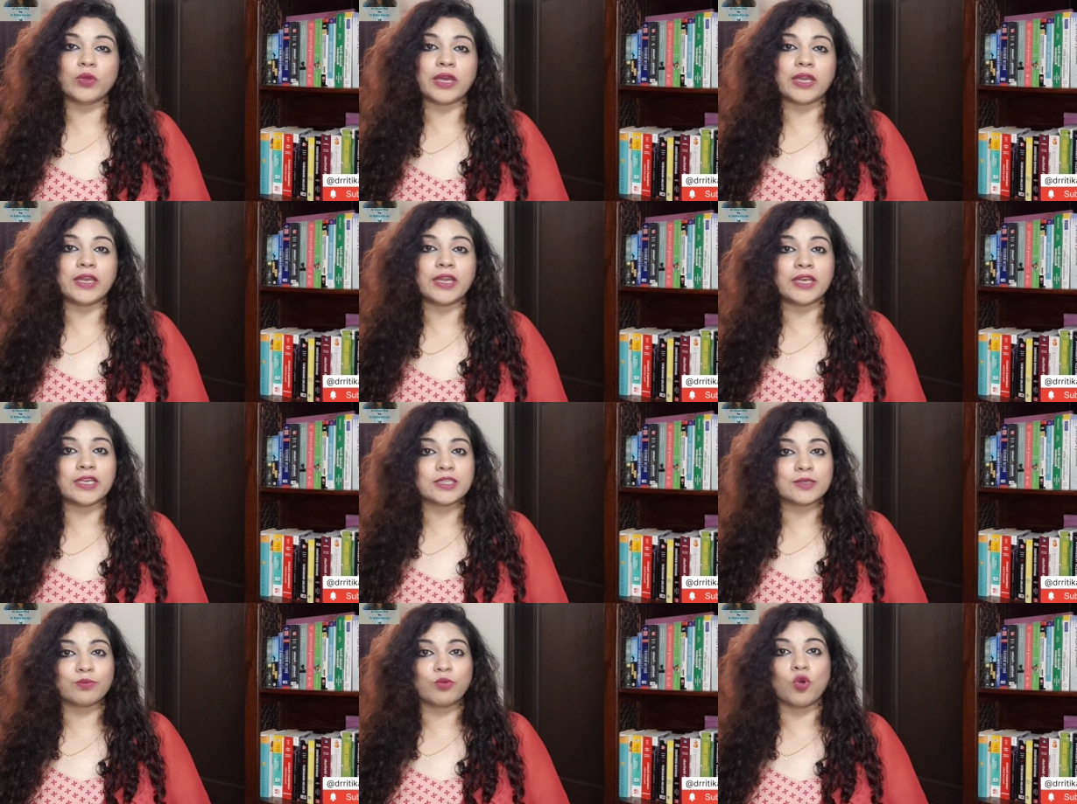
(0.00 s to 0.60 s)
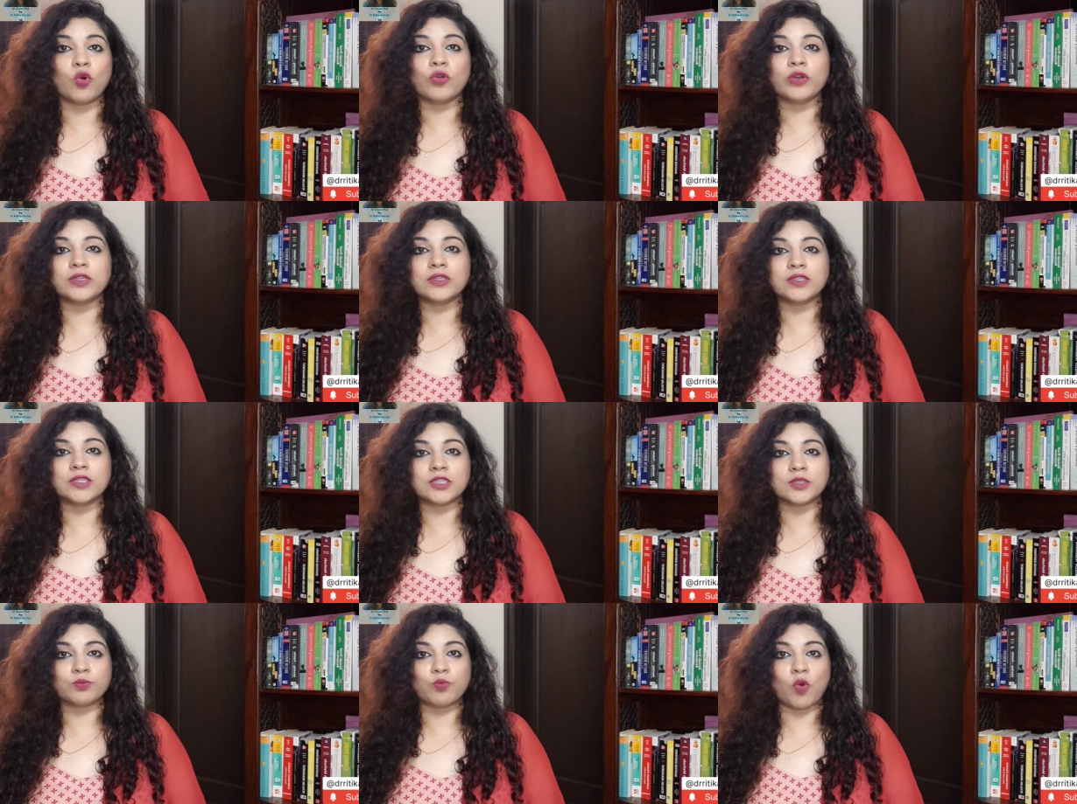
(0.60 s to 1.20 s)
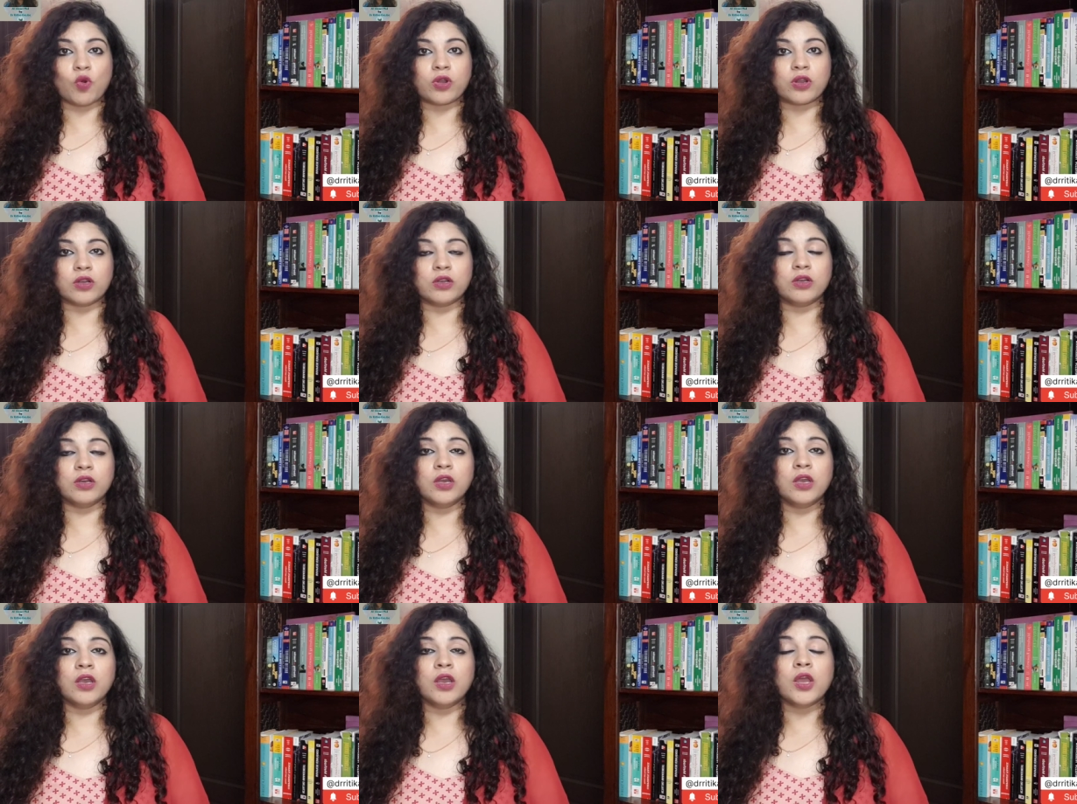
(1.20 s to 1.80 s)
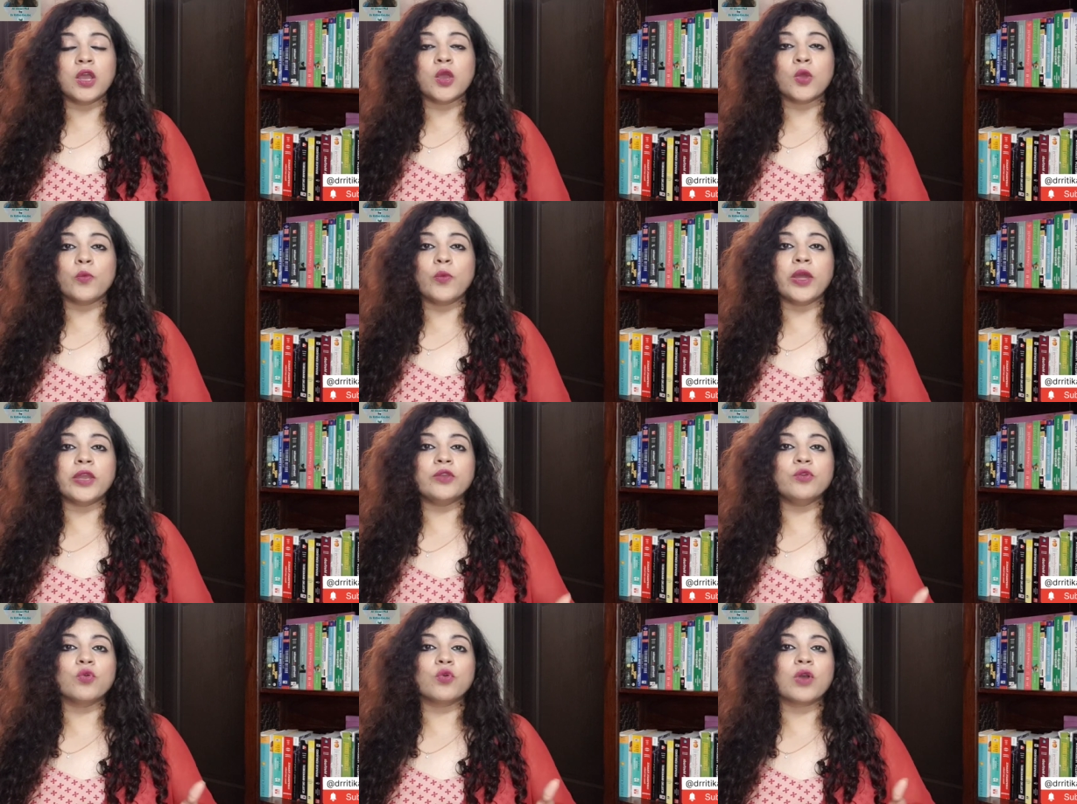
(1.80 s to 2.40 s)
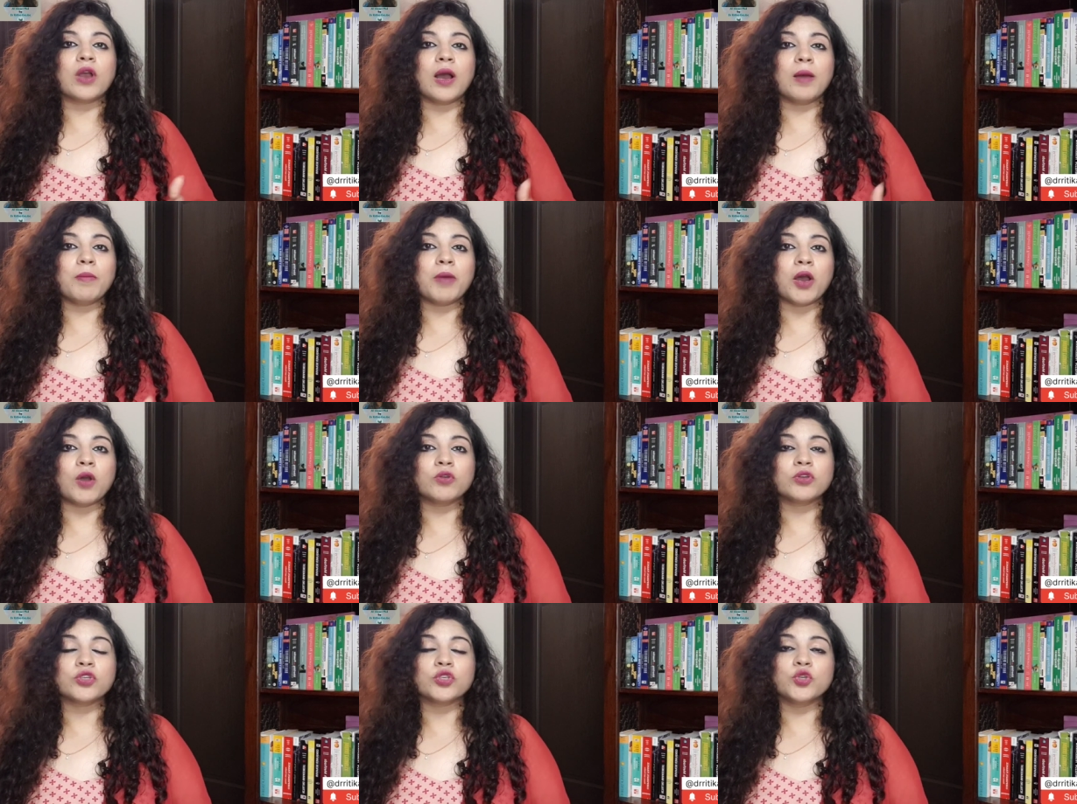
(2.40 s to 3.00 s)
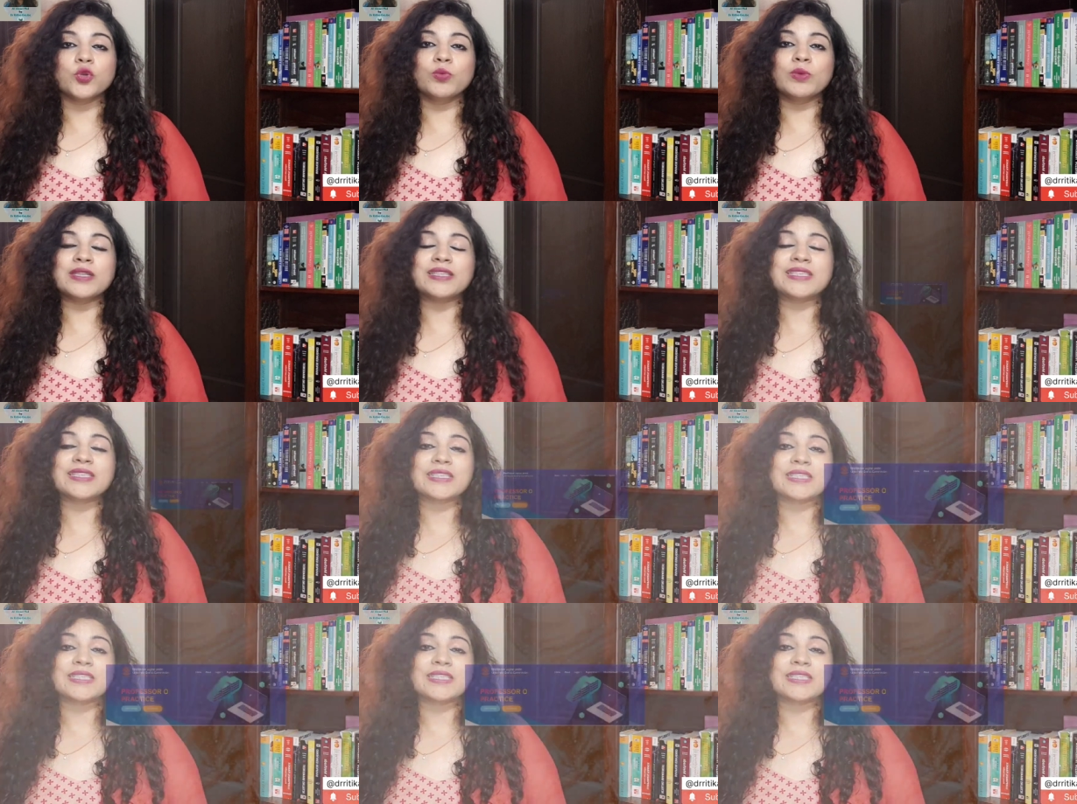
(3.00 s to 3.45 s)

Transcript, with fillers: can explore in this portal. When you come out, you will